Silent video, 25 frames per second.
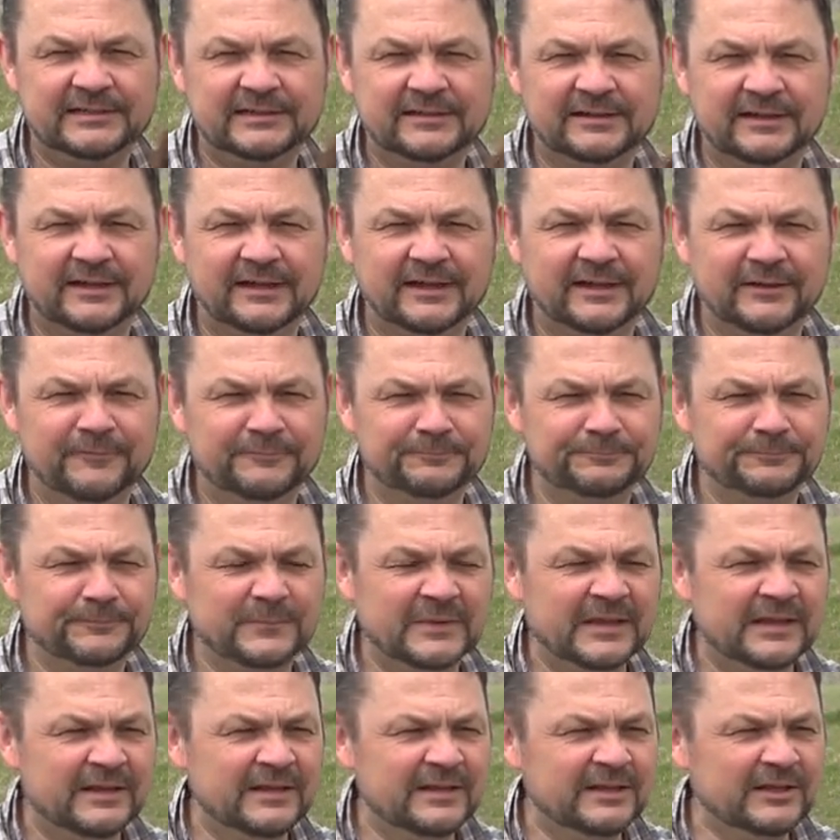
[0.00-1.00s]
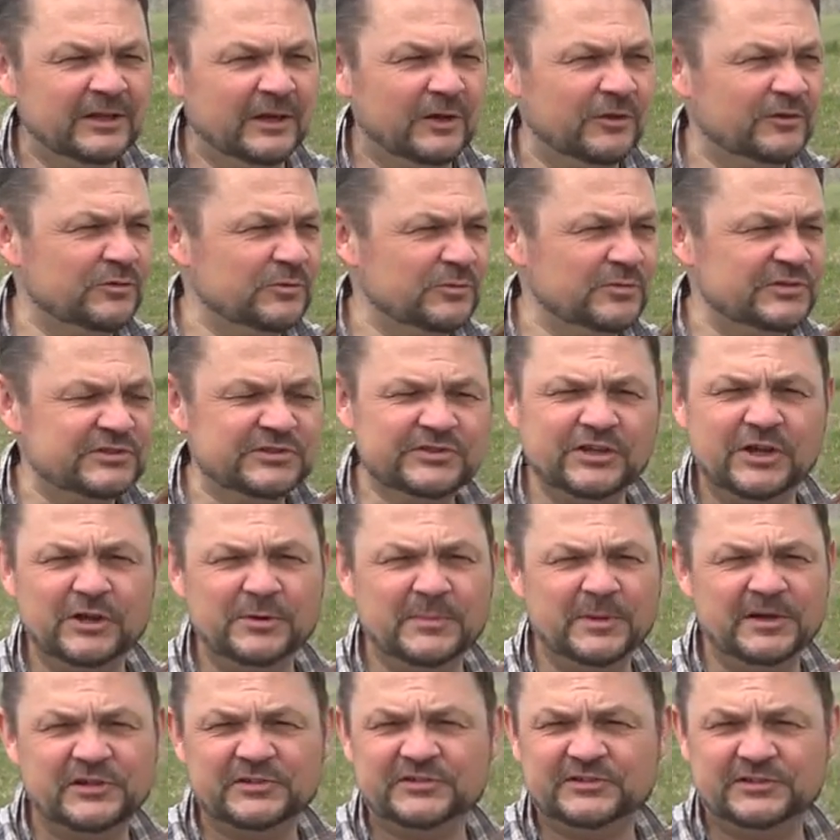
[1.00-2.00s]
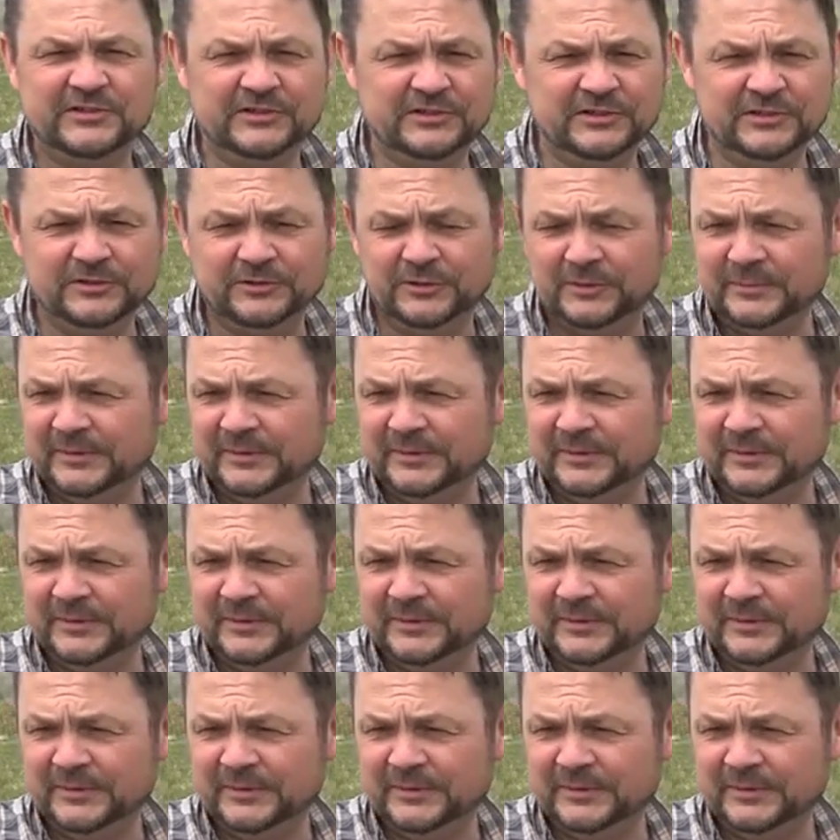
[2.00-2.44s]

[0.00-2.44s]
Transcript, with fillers: Um, you know, there's always so much to do.